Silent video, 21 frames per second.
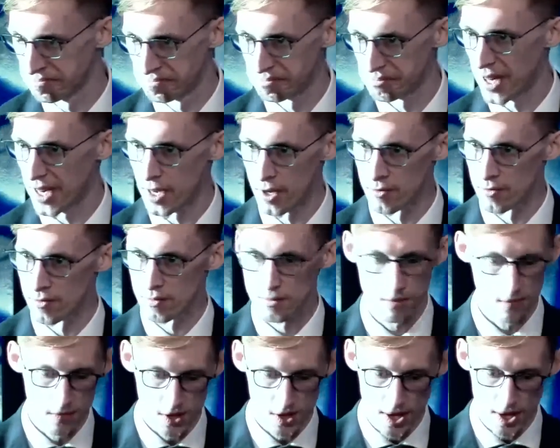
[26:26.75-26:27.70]
my own
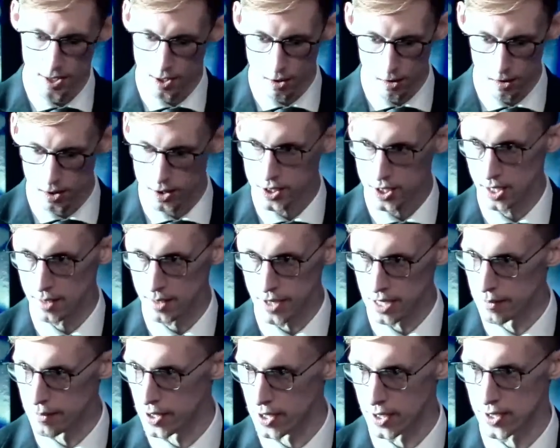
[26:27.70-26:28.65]
psychology, my
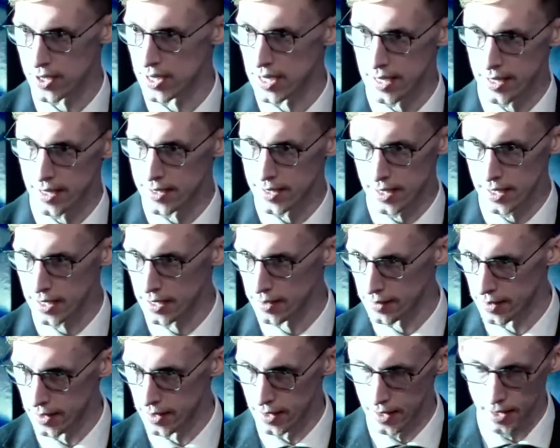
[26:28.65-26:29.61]
personality,
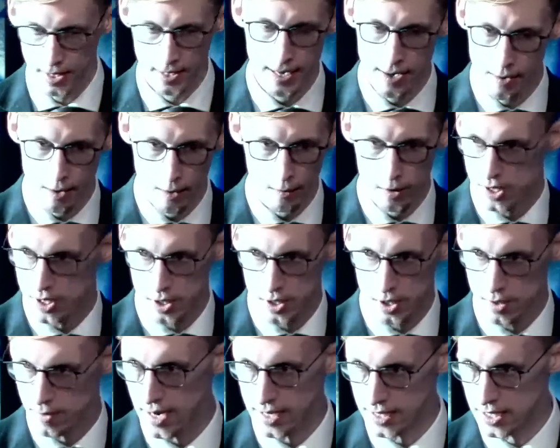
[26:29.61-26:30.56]
and how I was
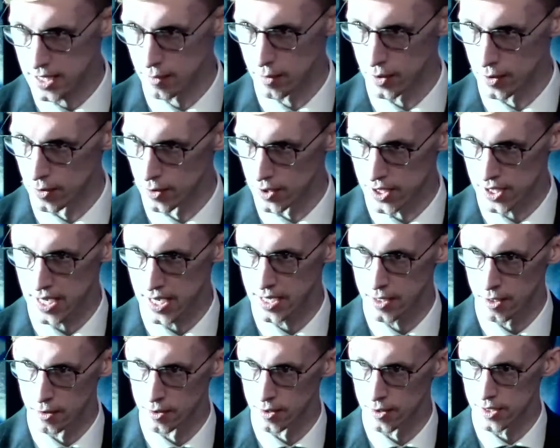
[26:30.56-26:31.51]
interacting with all
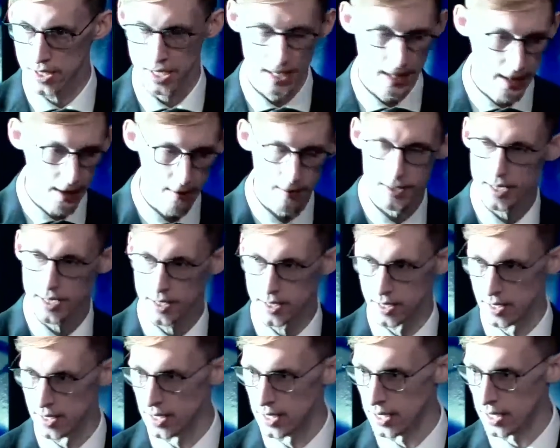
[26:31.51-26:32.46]
stakeholders here in
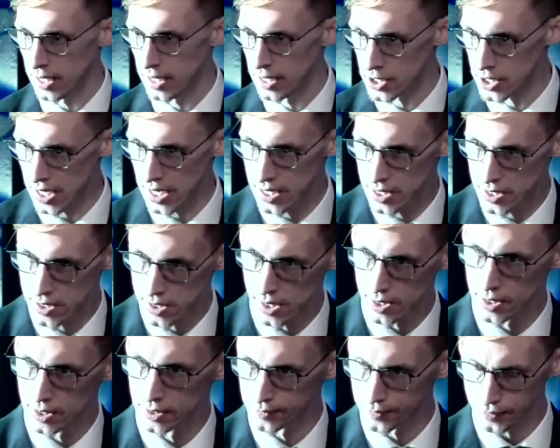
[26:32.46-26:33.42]
each case study.